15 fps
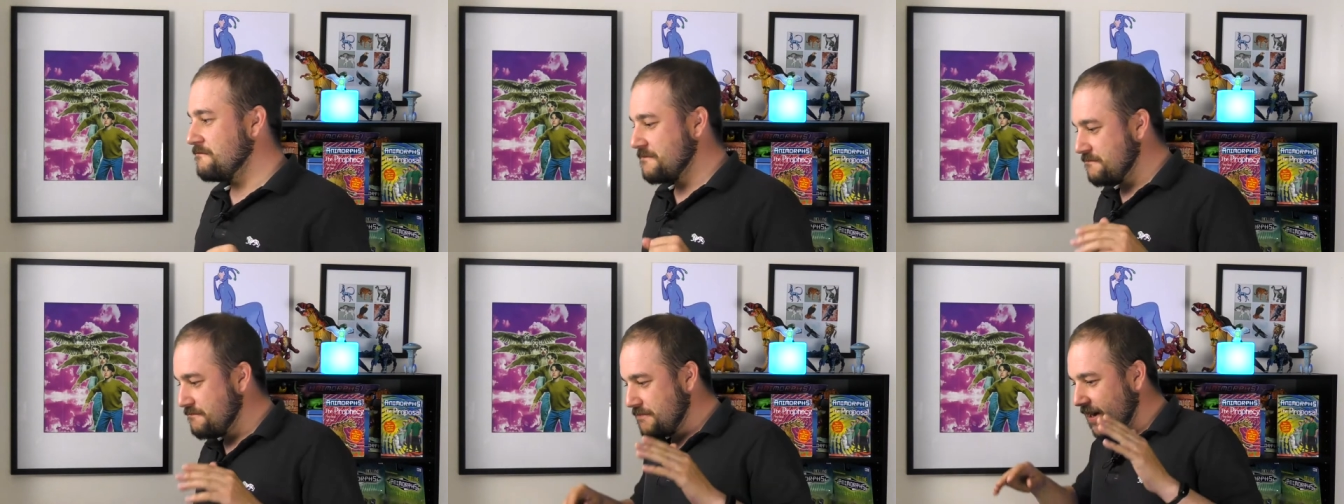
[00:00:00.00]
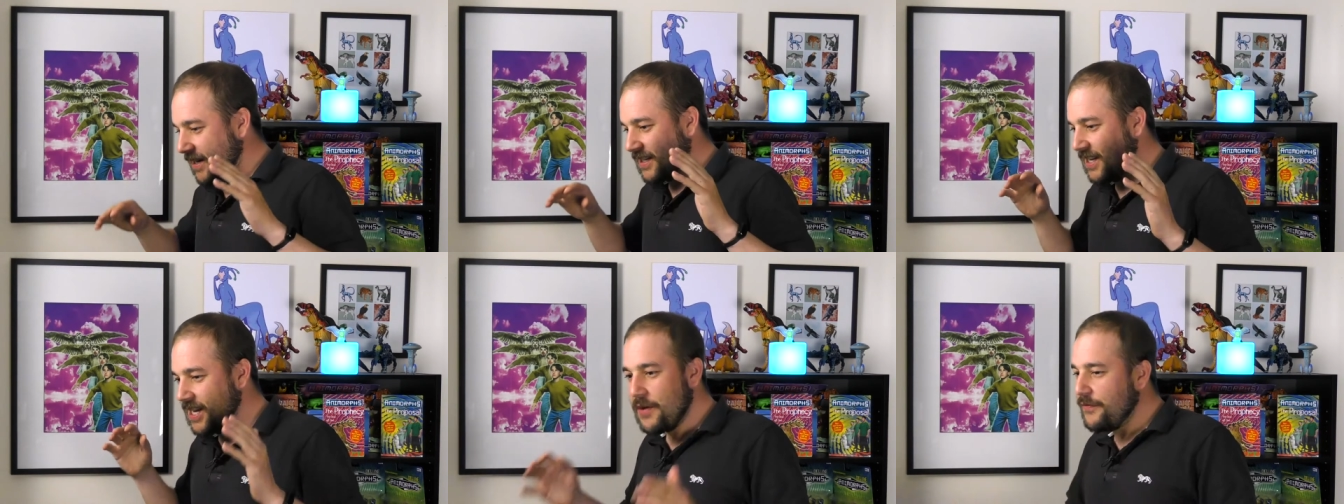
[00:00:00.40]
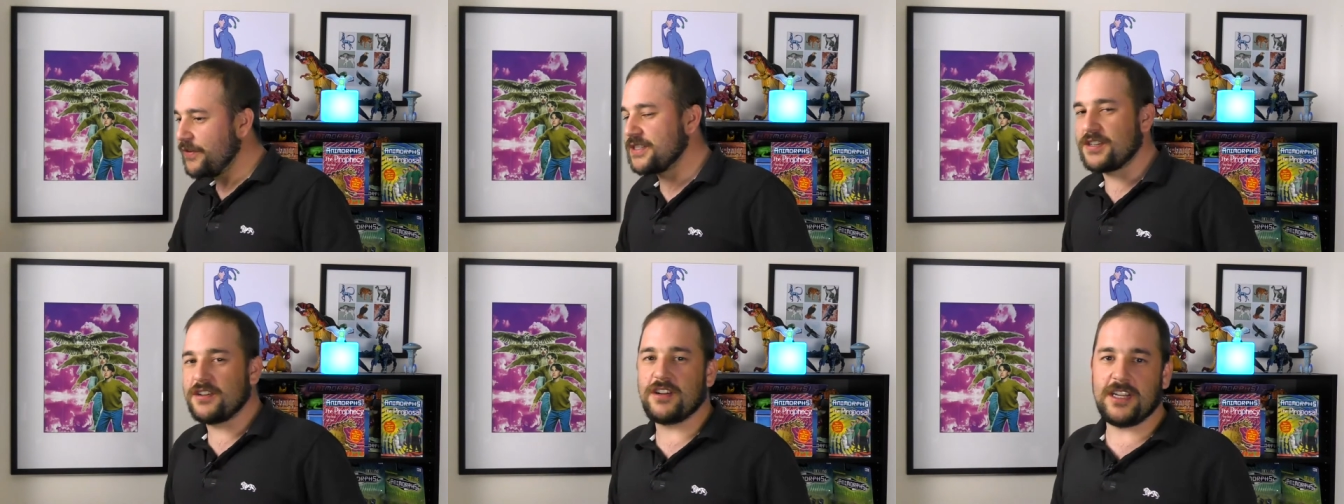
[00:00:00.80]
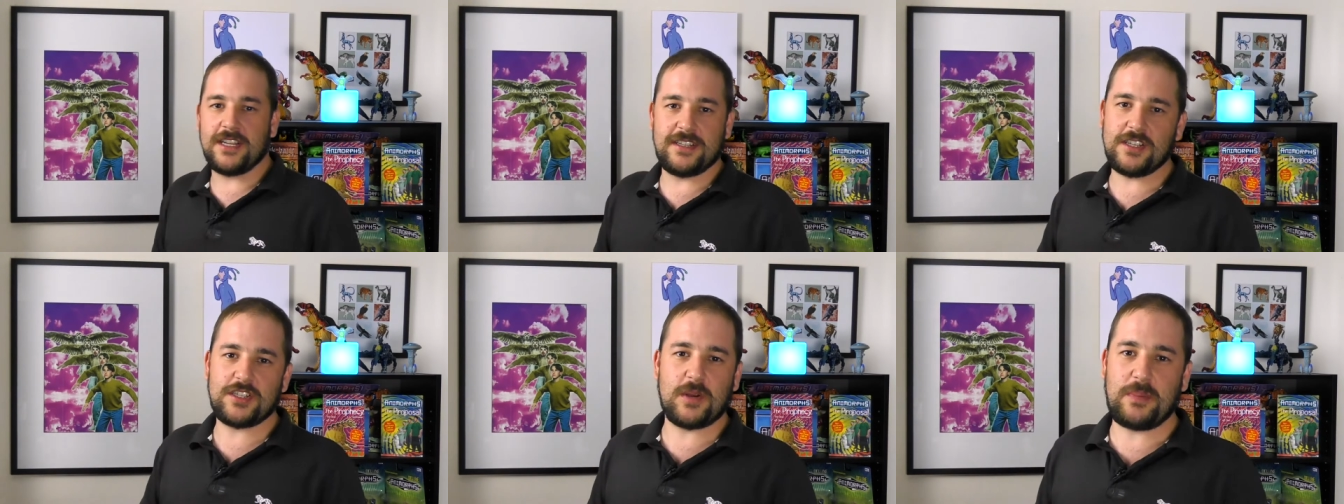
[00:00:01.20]
magnificently
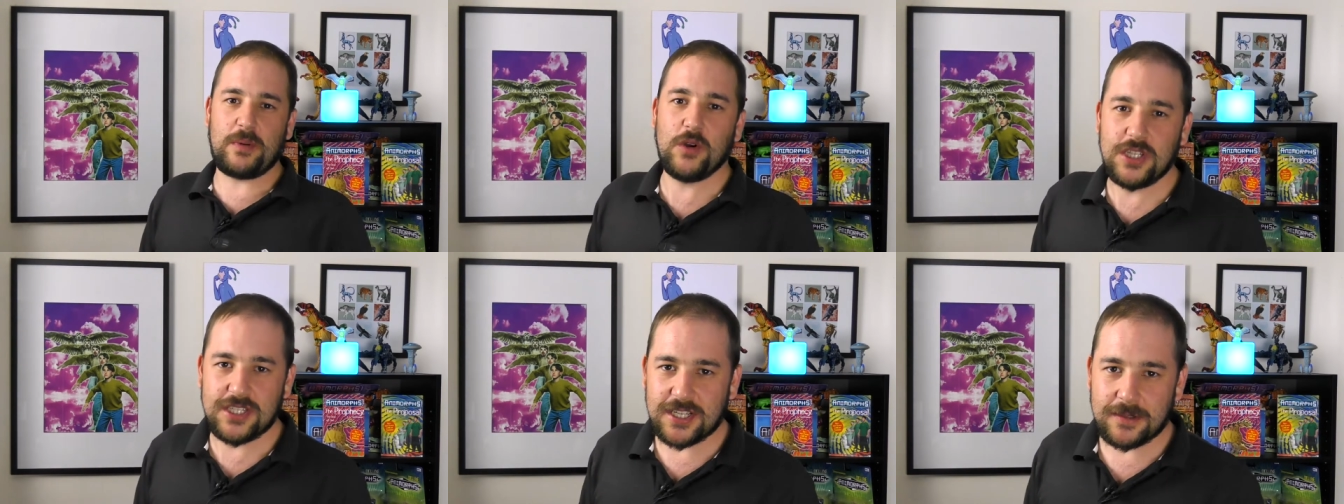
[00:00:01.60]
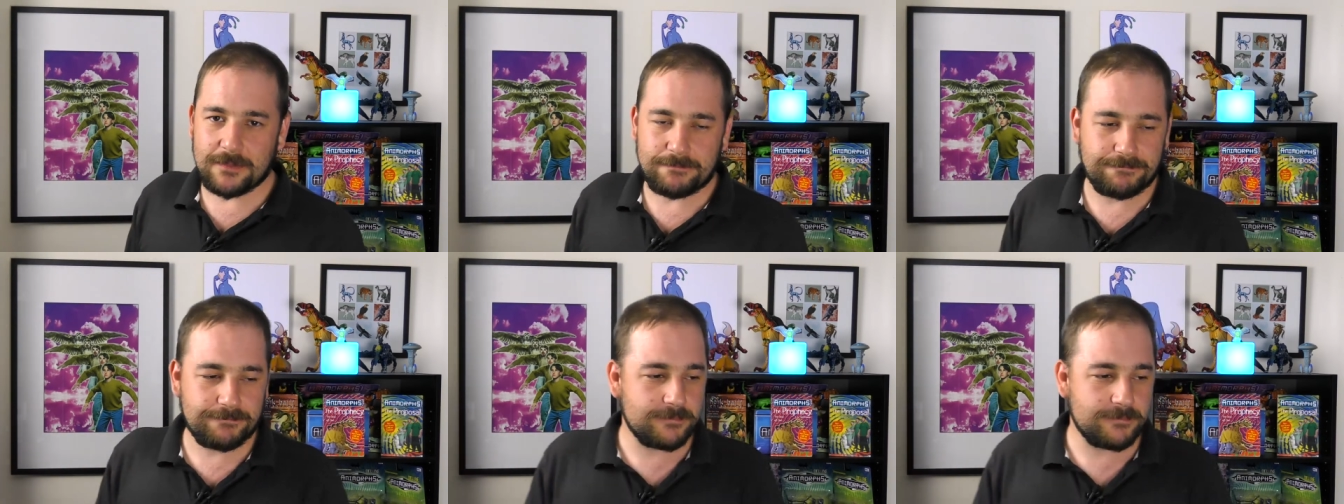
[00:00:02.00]
disappointing.